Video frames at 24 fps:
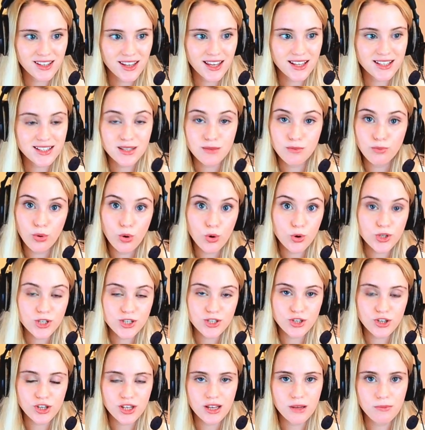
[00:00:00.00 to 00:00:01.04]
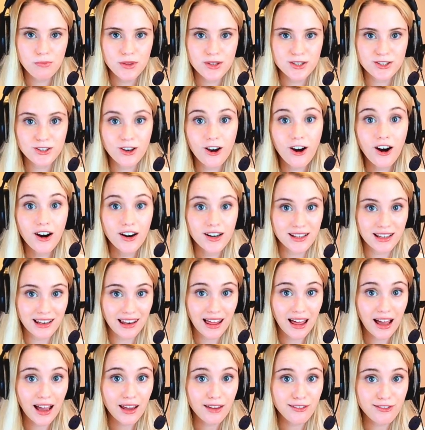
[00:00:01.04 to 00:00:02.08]
It's important to keep this card
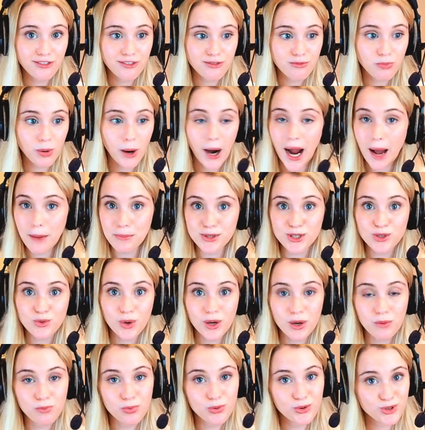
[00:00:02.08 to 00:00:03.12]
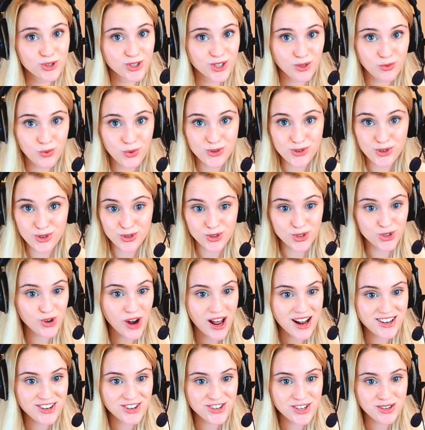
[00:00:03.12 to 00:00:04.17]
alive. Perhaps you want to boost it with your
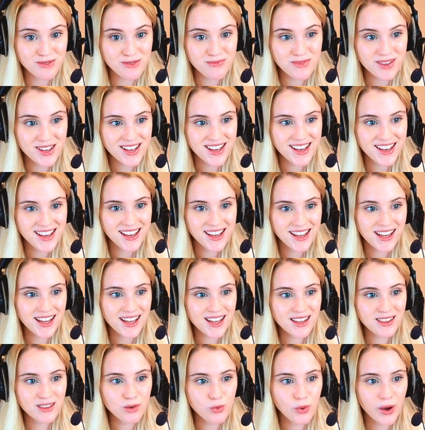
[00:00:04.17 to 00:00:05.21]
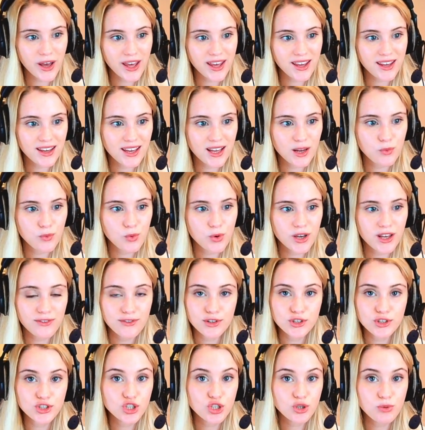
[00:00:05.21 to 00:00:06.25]
stratagem. Either way, it will give
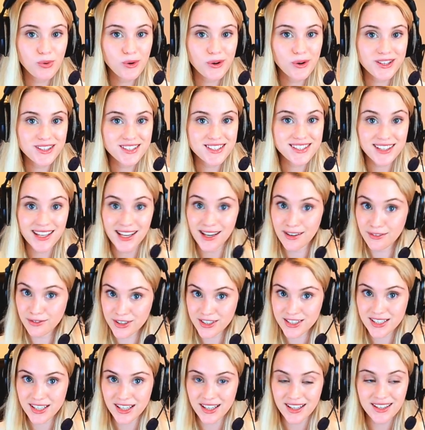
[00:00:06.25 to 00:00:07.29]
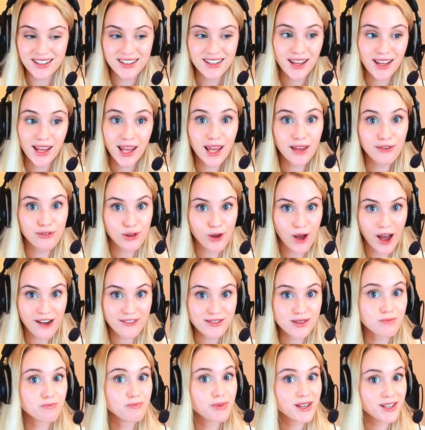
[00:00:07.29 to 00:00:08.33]
you 2 points every turn if you have
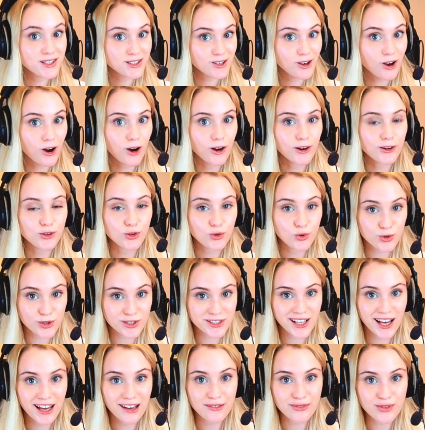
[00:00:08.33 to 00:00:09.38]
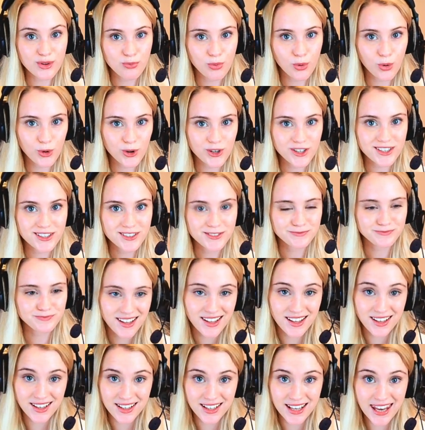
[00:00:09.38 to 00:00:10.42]
the biggest card on your side of the board.
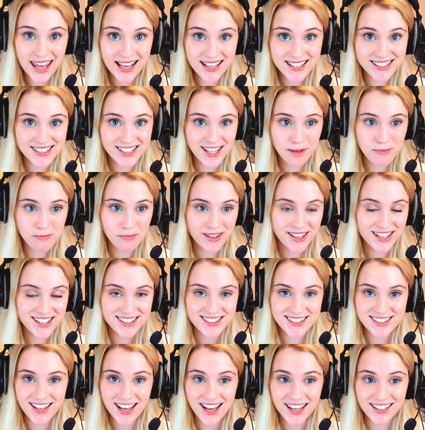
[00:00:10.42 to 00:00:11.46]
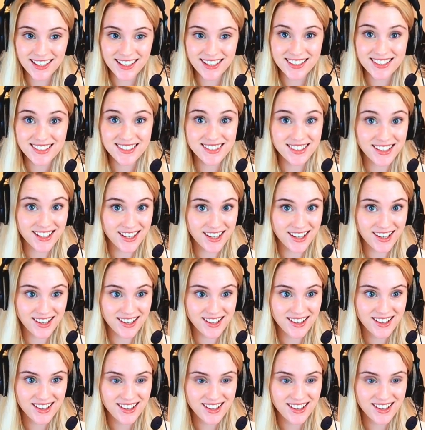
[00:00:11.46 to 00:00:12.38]
Next up is Adastriga.